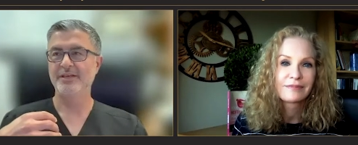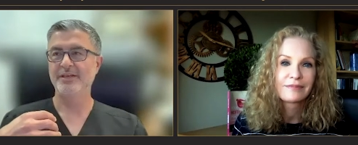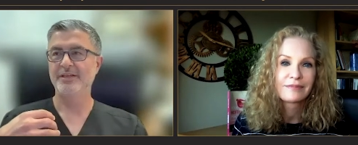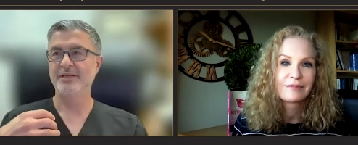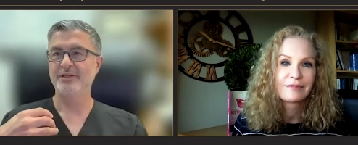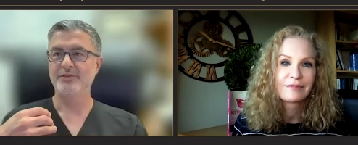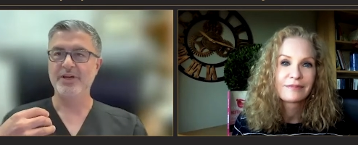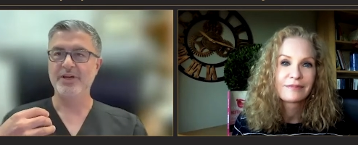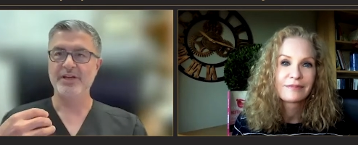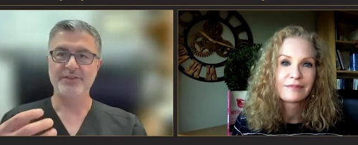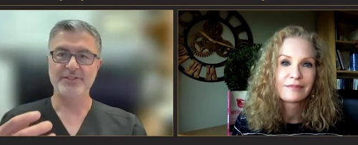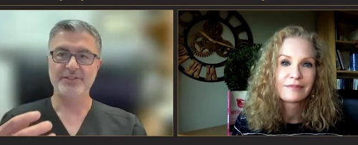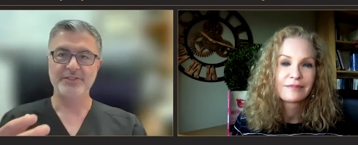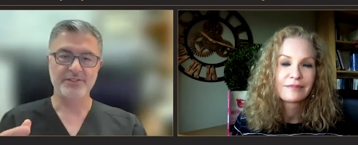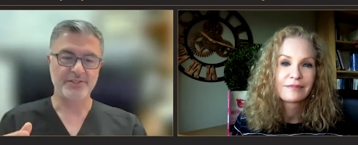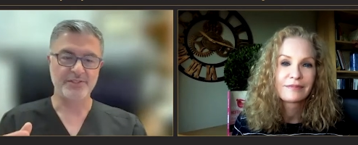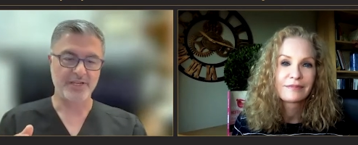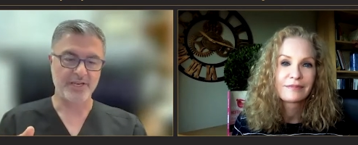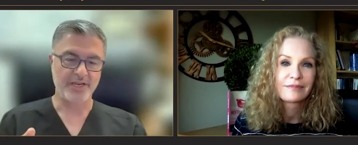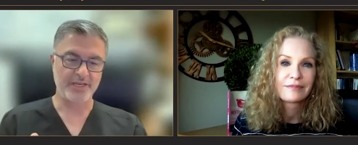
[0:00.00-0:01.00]
Speaker 1: graphic
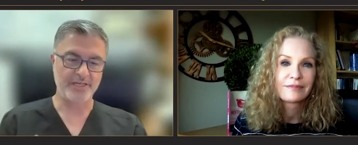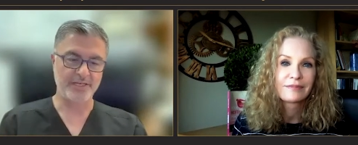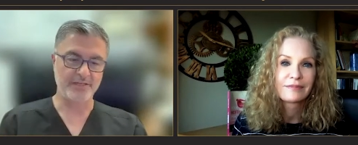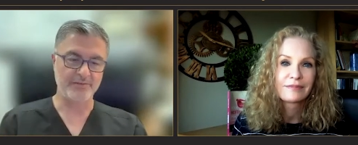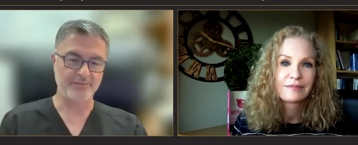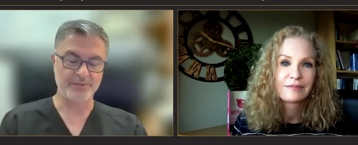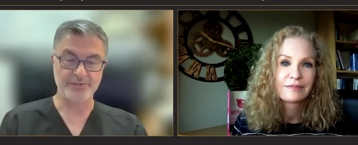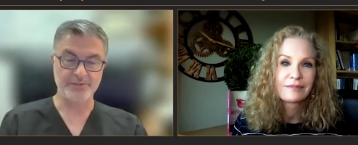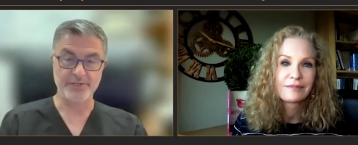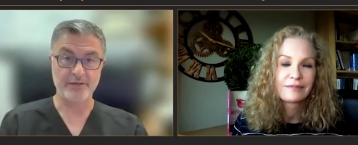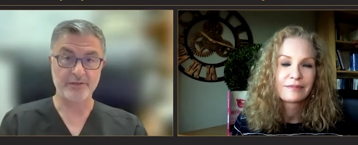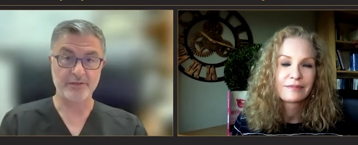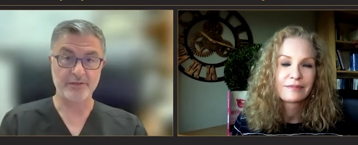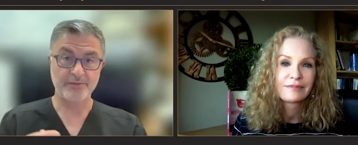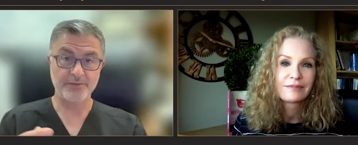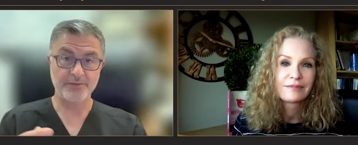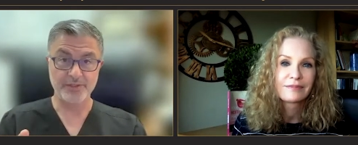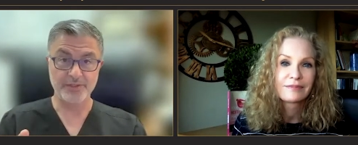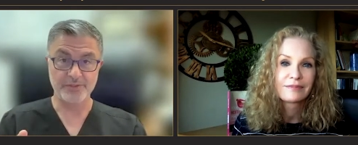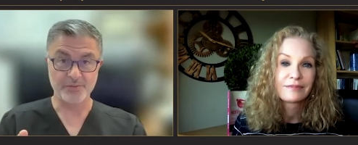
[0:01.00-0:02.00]
design and
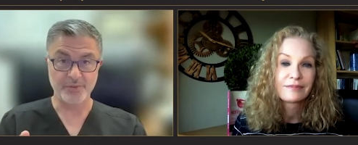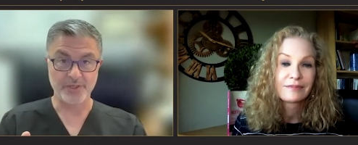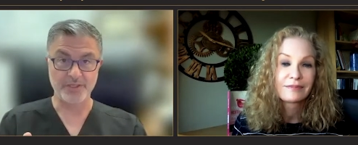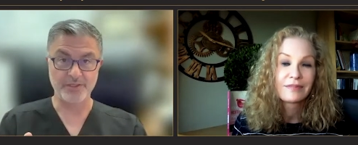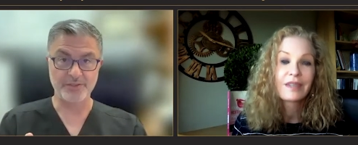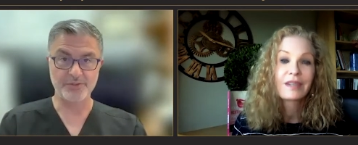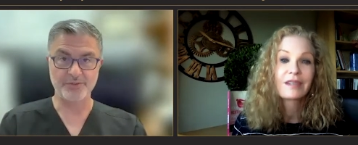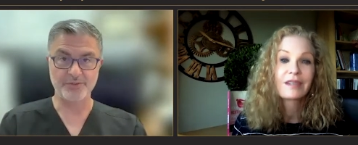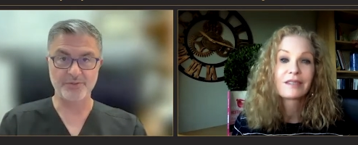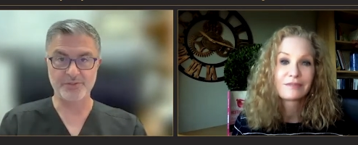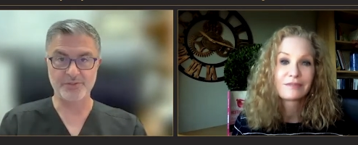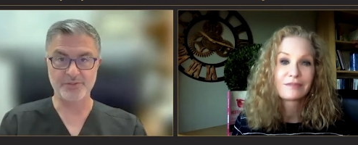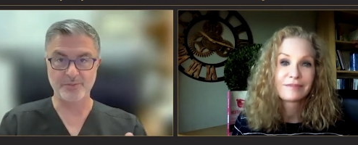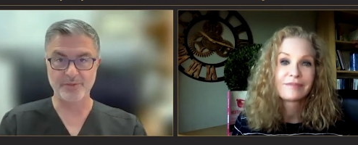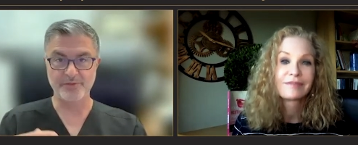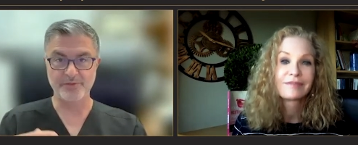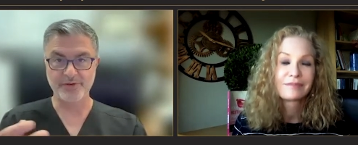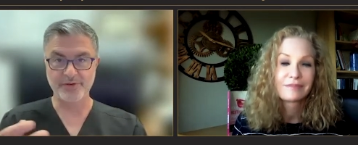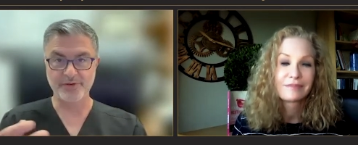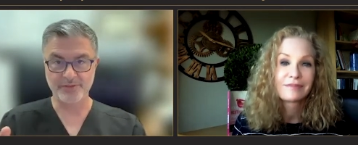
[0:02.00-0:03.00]
photography as well. So there's a little bit
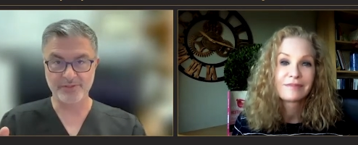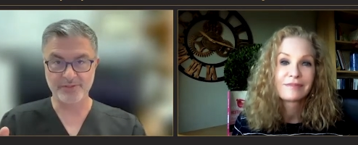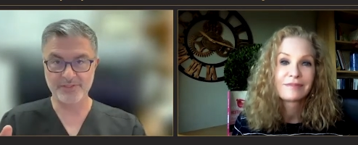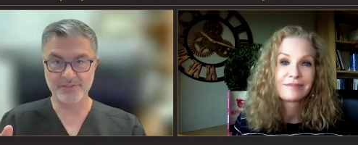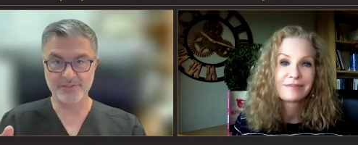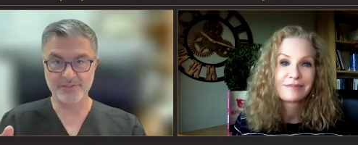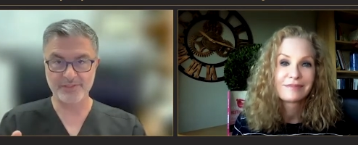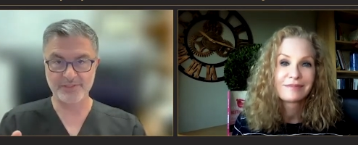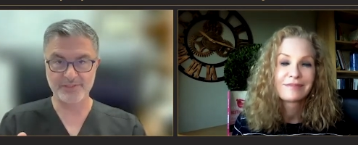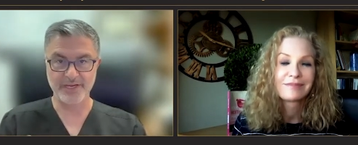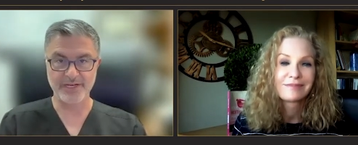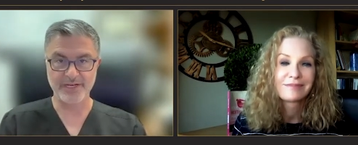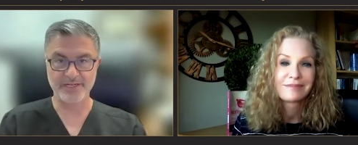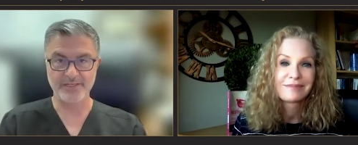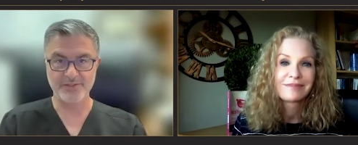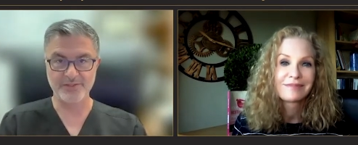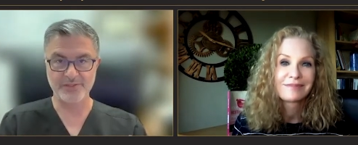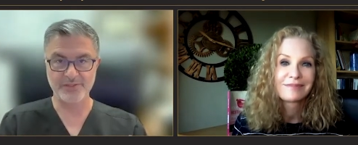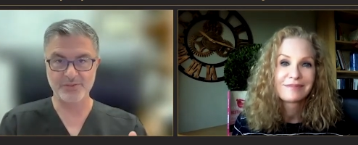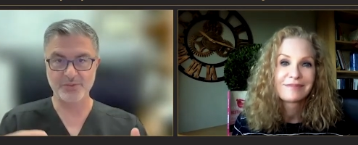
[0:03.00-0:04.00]
of an artistic side. And
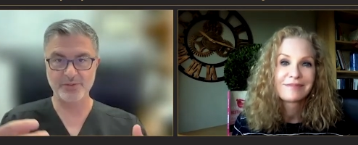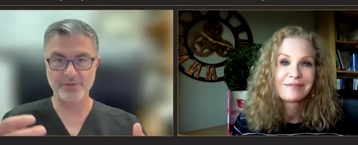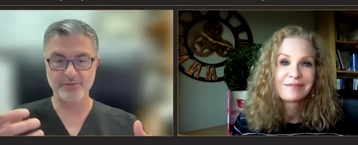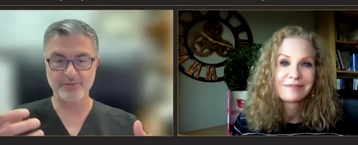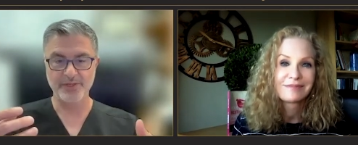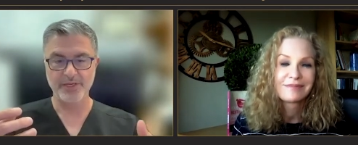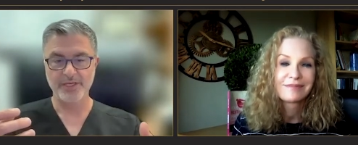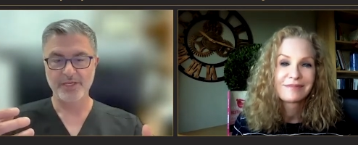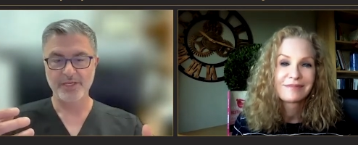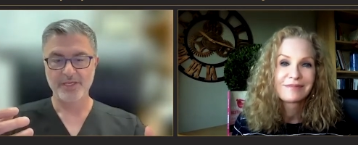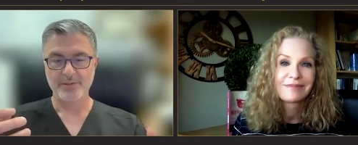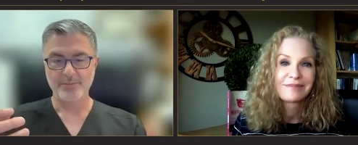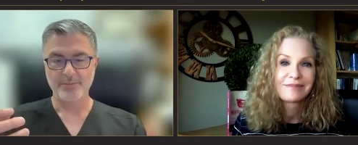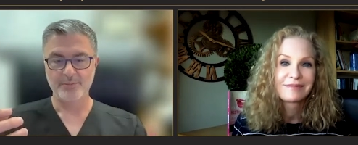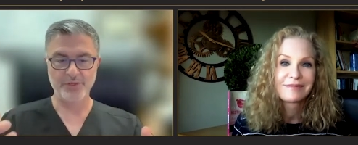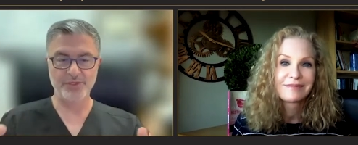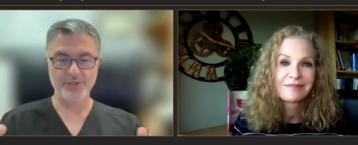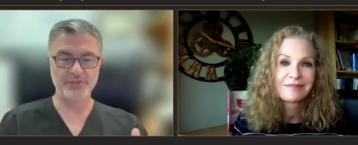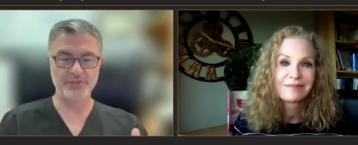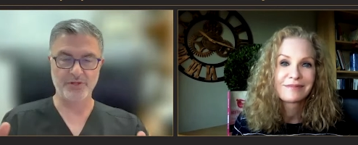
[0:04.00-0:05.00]
this sort of
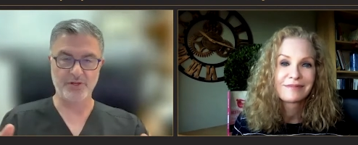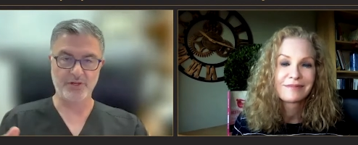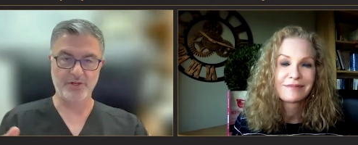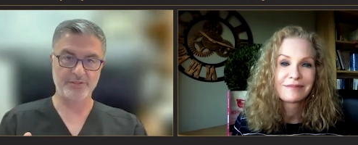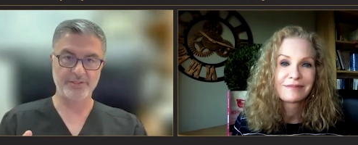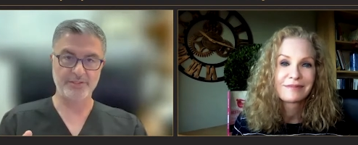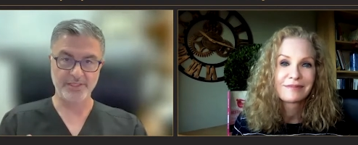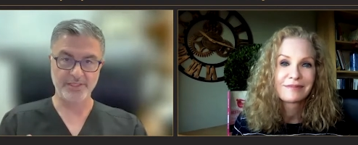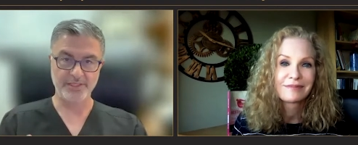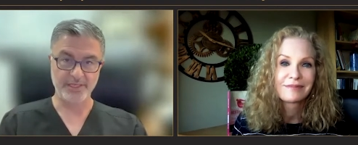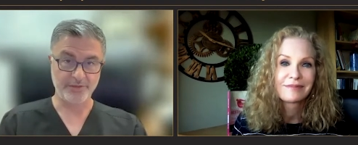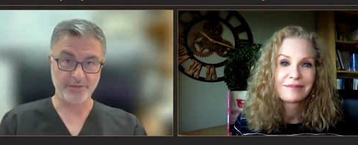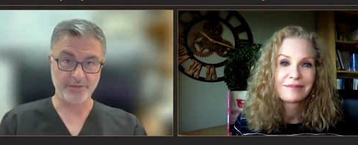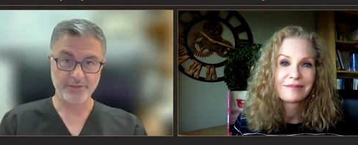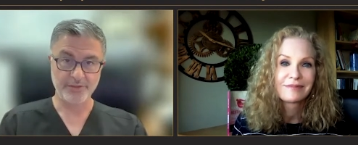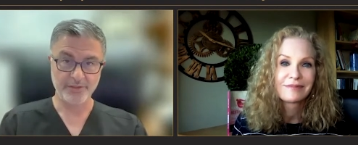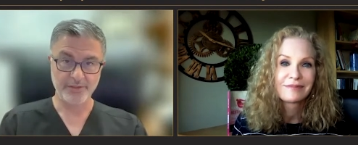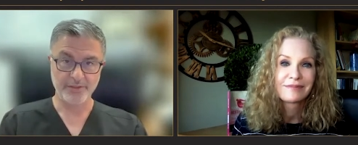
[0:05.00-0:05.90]
brings it all together